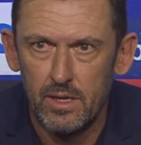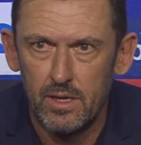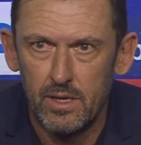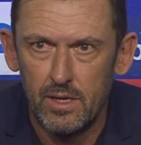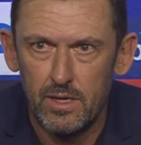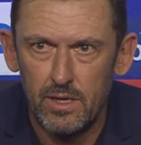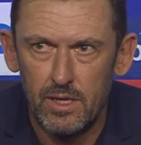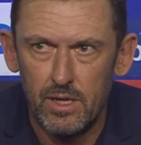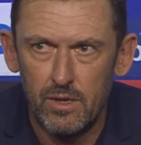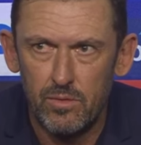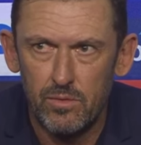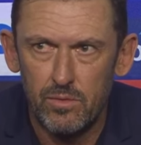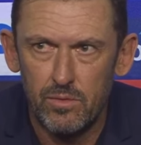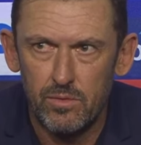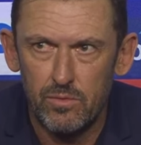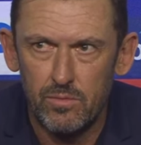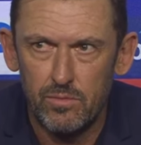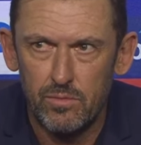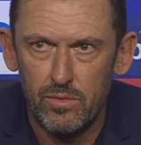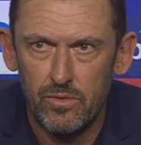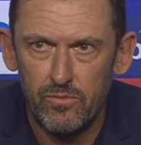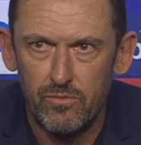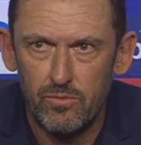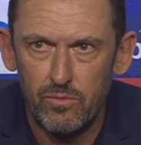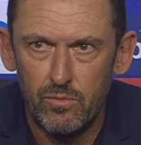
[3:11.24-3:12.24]
you know,
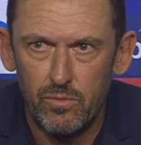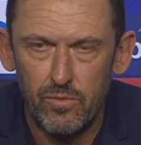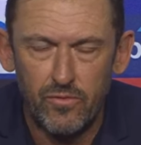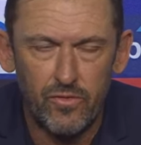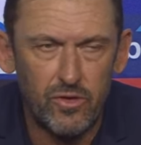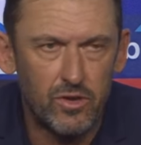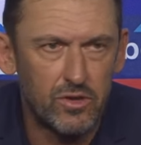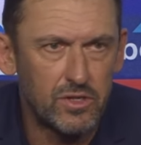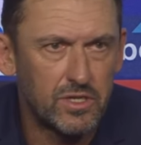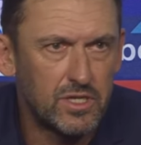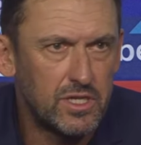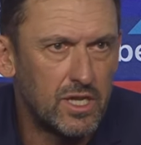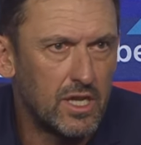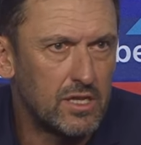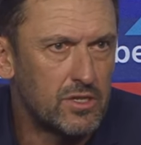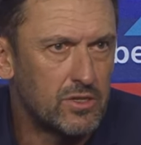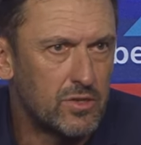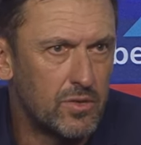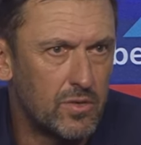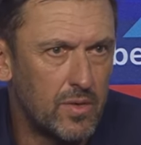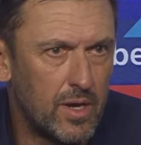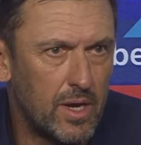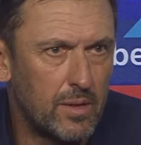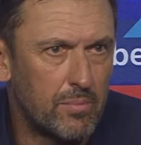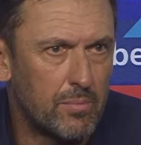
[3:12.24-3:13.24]
we've got to stick
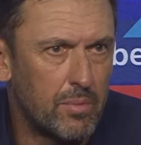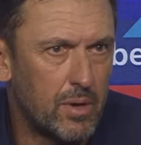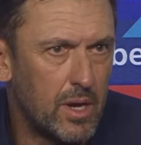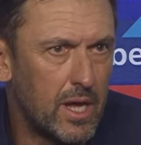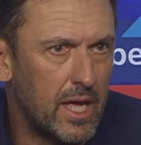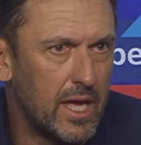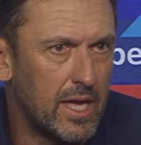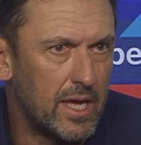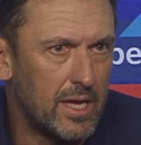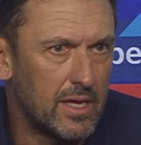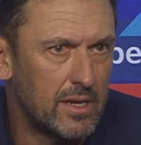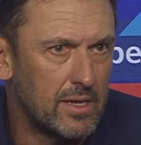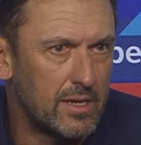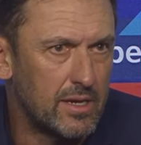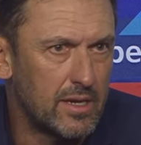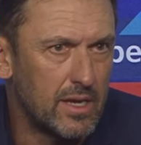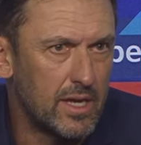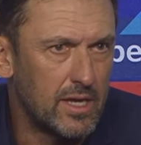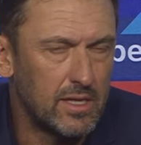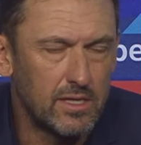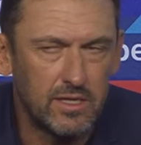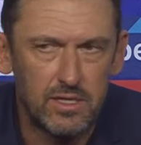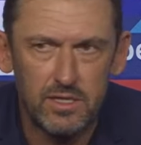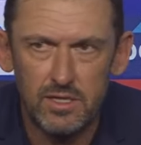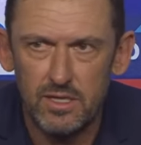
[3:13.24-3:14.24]
to our play
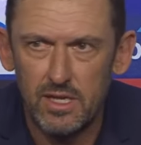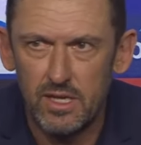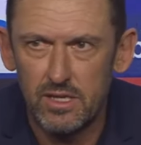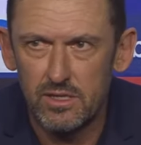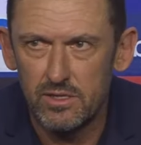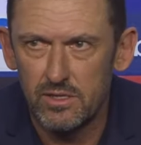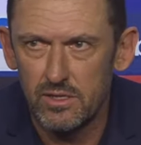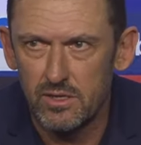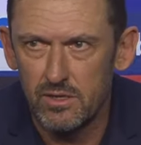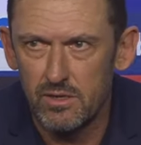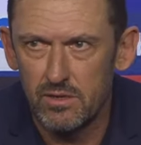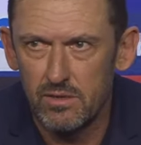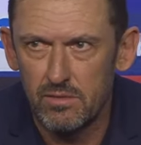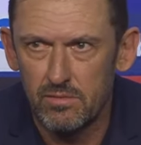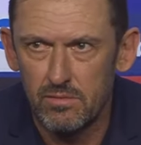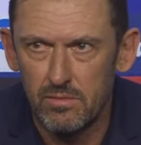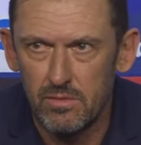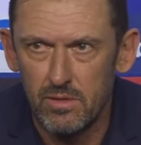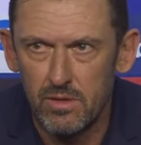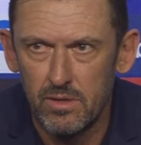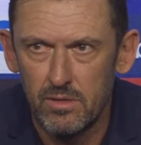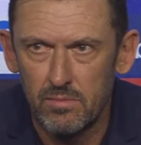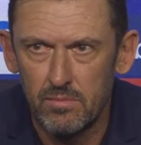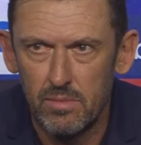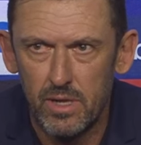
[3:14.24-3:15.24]
and stick to
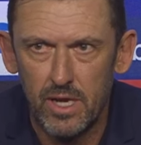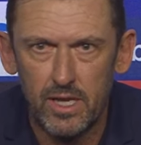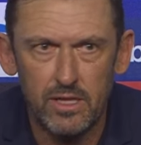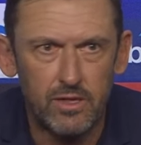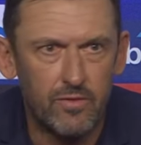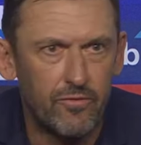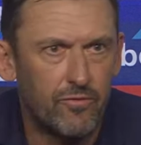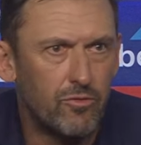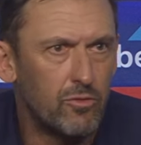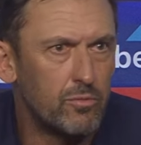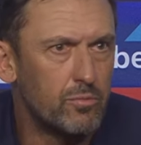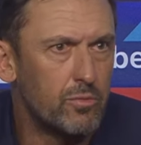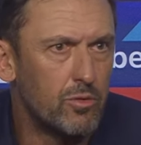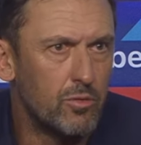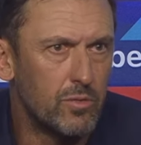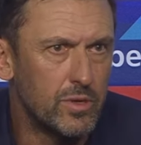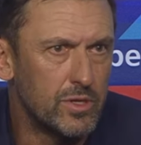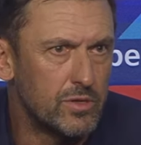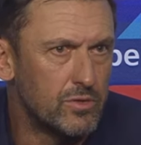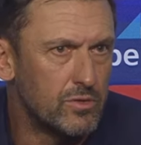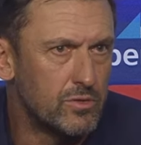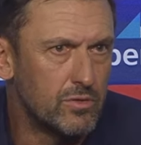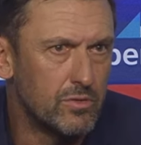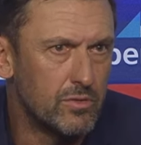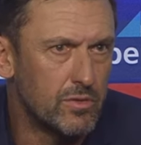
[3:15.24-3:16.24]
playing the football we
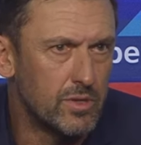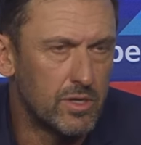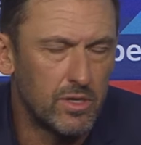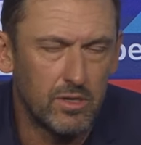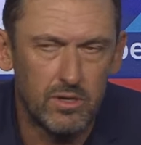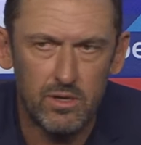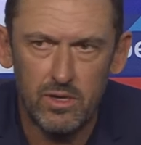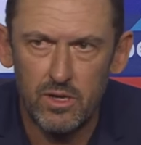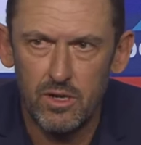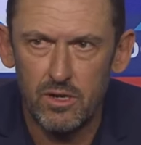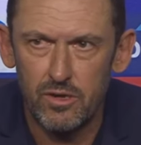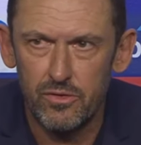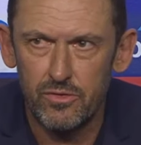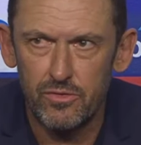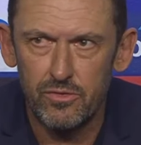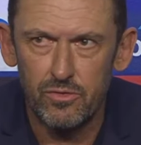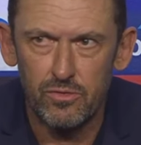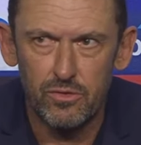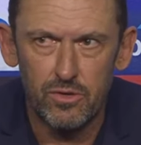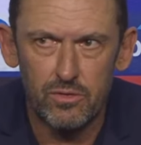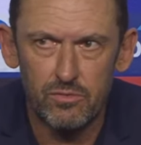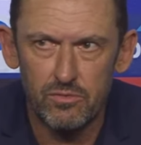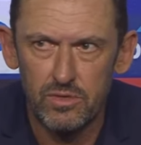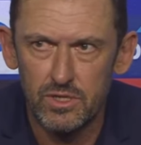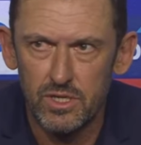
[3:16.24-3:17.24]
do. And I
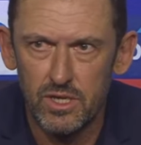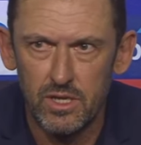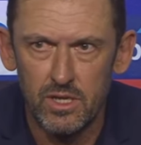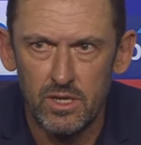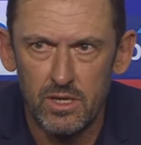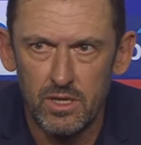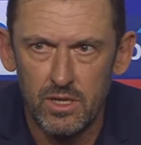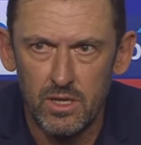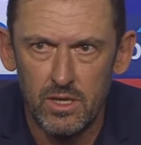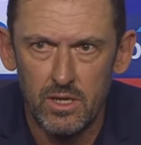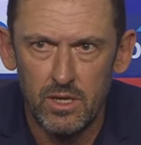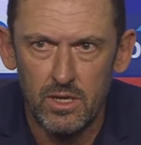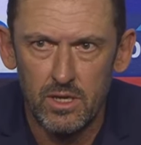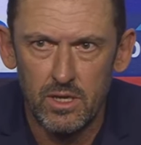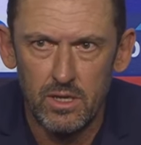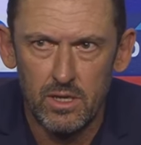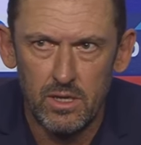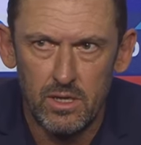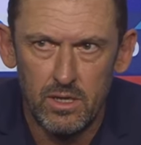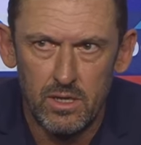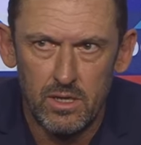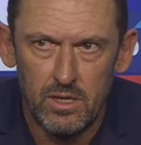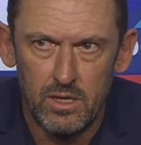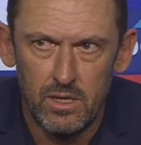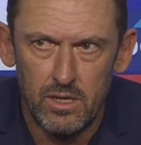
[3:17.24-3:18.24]
thought it was a,
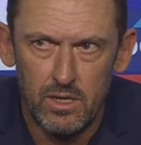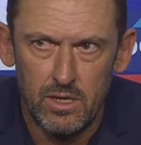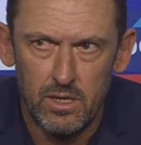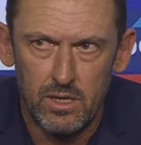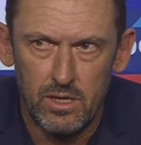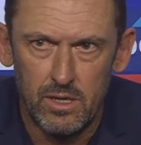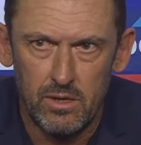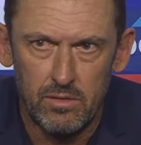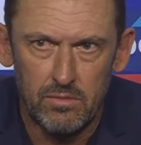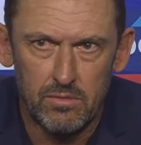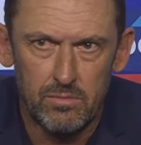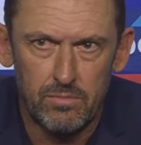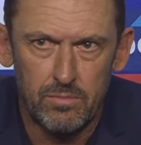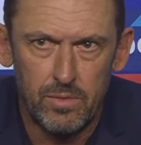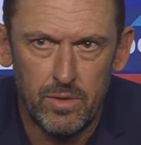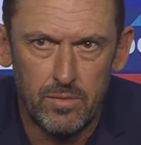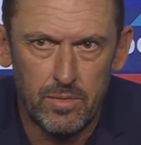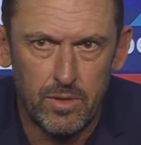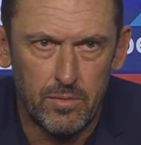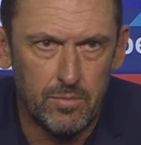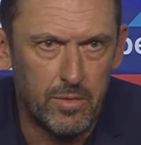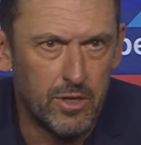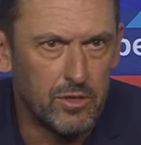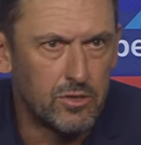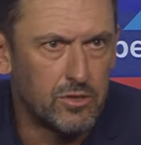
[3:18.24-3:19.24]
you know, probably
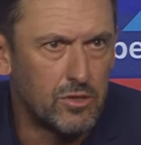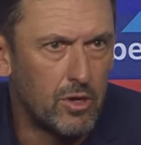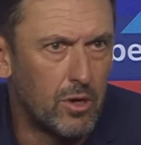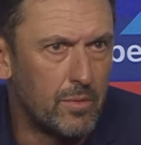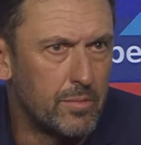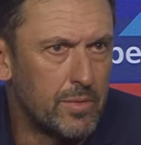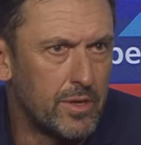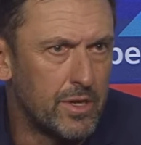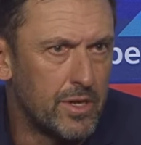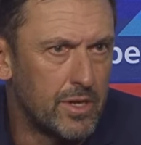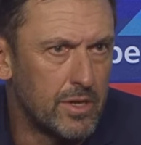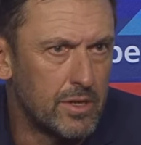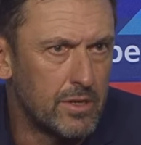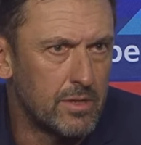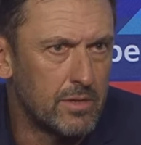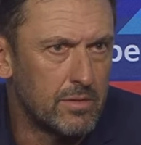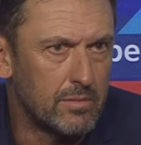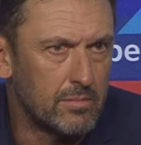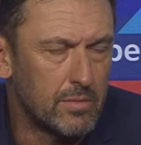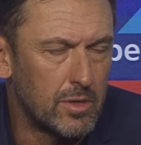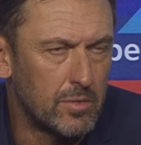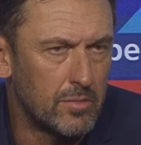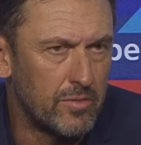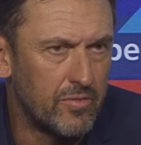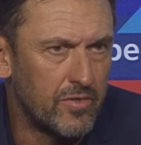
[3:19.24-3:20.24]
the most dominant
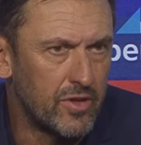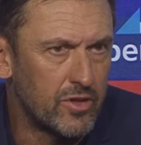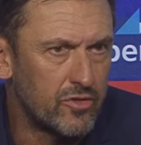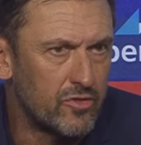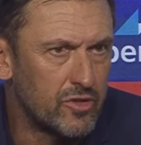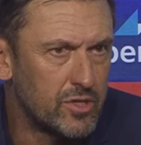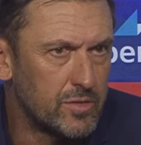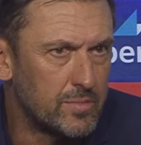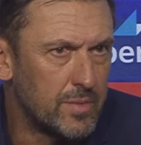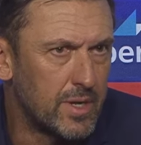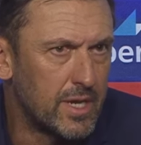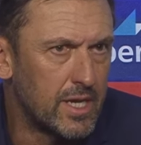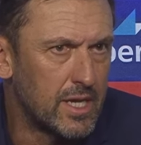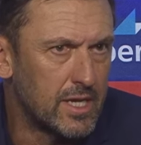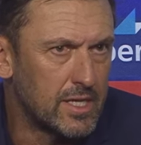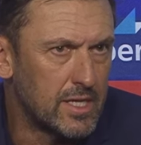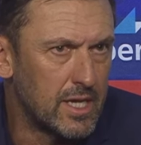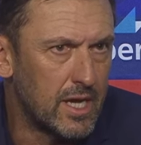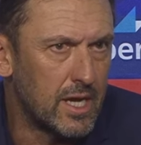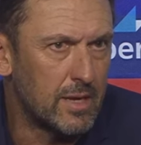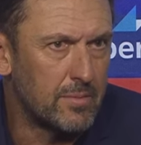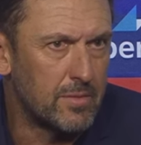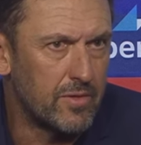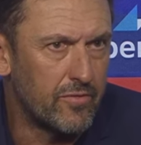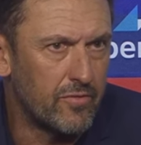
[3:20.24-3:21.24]
Melbourne victory has been in the
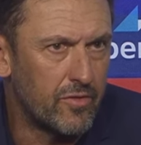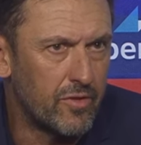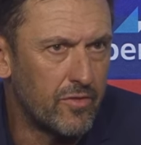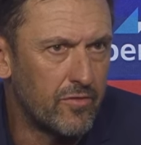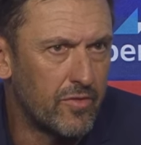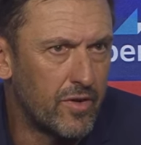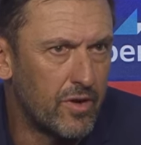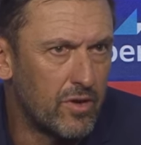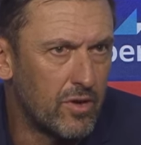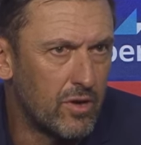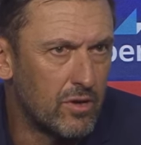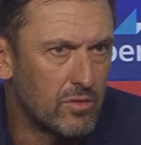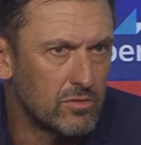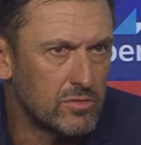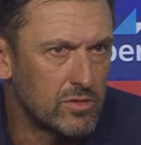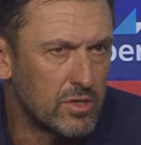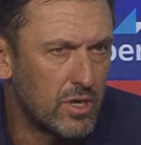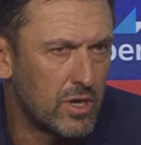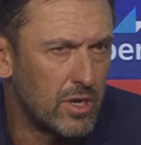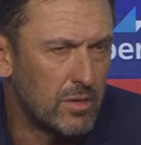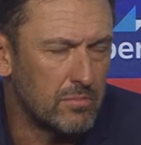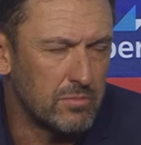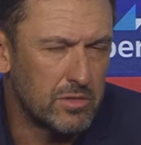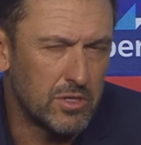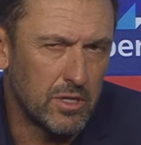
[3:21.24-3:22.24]
derby for a very long
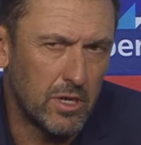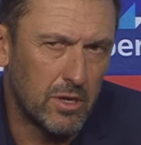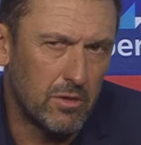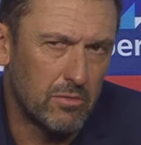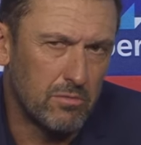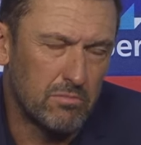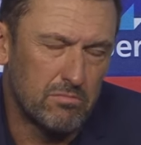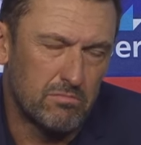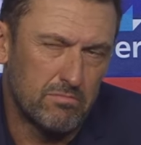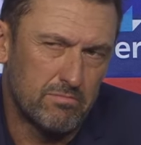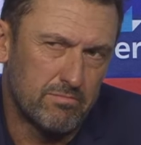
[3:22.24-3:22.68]
time. So,